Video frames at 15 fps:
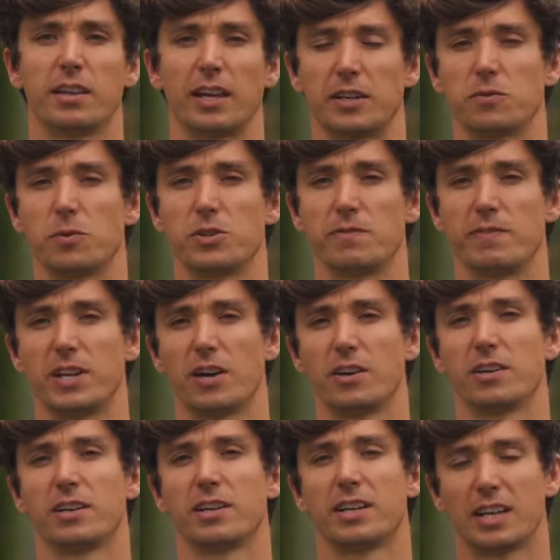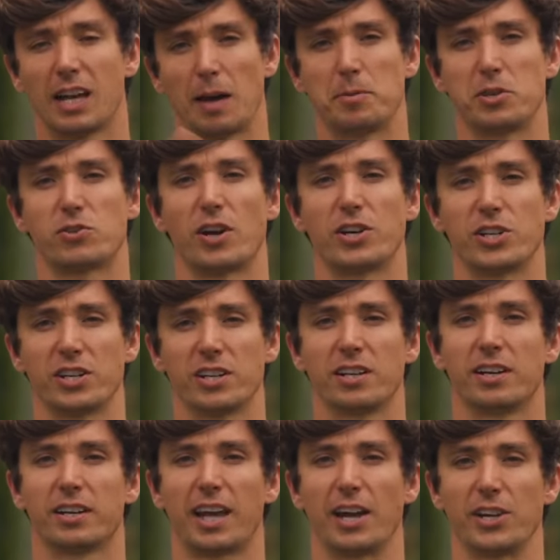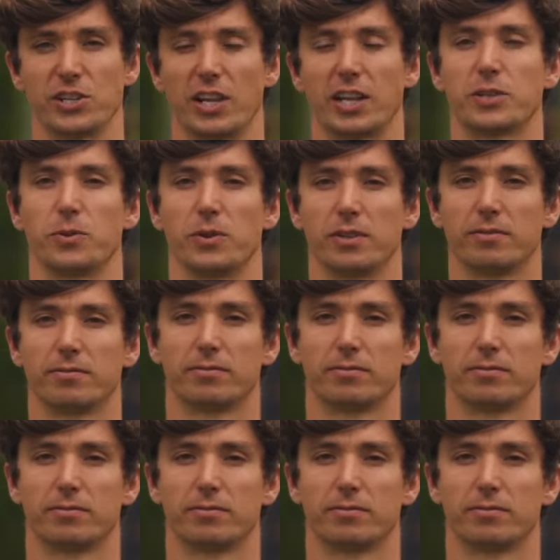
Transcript: Thanks for watching the video. Happy stretching. Catch you in the next one.